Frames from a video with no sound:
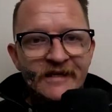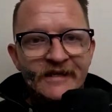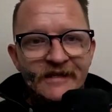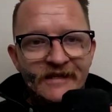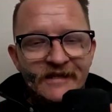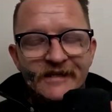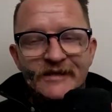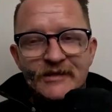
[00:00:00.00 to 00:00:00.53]

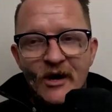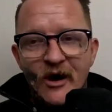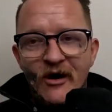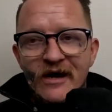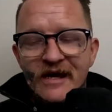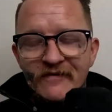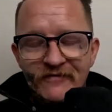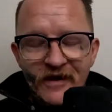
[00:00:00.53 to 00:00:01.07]
So
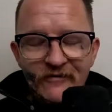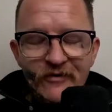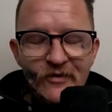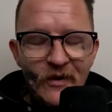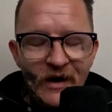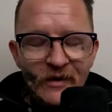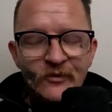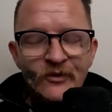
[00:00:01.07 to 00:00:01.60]
if
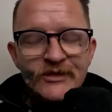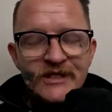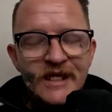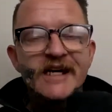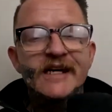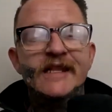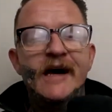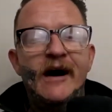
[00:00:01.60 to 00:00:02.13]
everyone will
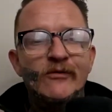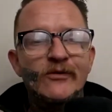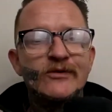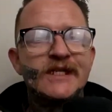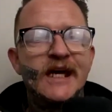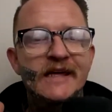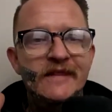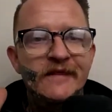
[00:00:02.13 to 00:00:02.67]
see, they will
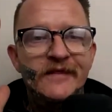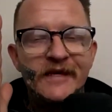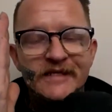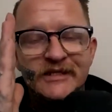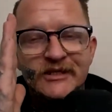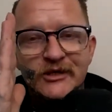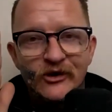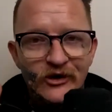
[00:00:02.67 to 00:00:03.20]
see that there's
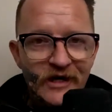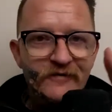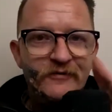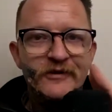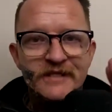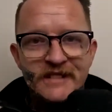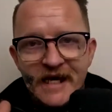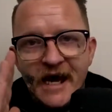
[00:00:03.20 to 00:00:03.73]
two
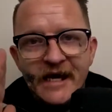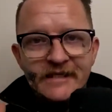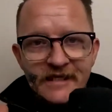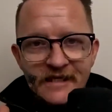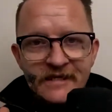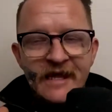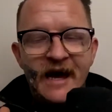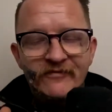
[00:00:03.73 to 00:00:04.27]
different takes in
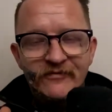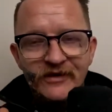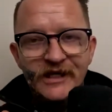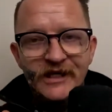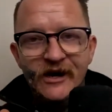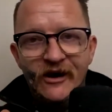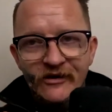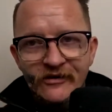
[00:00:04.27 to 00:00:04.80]
that
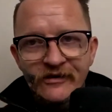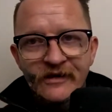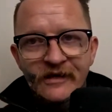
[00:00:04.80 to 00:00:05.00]
video.